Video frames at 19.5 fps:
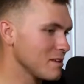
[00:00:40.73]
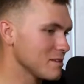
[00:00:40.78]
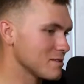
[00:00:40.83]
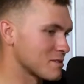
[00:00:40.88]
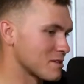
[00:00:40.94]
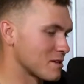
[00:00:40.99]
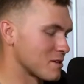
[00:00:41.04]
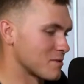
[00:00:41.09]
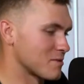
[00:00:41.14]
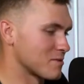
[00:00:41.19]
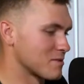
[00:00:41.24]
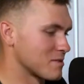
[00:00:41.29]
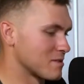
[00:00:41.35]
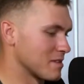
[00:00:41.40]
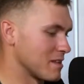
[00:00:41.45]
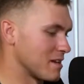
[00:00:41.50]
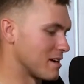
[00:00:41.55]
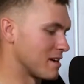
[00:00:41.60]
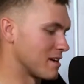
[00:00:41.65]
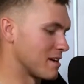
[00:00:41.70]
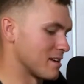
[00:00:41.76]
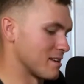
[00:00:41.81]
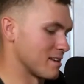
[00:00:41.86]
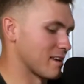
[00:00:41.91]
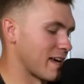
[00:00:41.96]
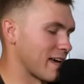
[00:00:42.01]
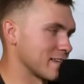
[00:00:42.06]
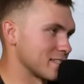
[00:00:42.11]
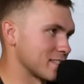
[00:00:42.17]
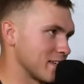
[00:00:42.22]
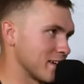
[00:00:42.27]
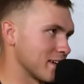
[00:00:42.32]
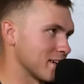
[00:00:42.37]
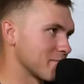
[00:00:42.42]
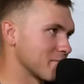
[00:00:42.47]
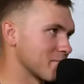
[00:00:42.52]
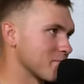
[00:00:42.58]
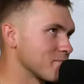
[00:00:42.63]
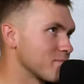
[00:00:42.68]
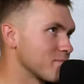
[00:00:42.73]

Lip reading: So last day,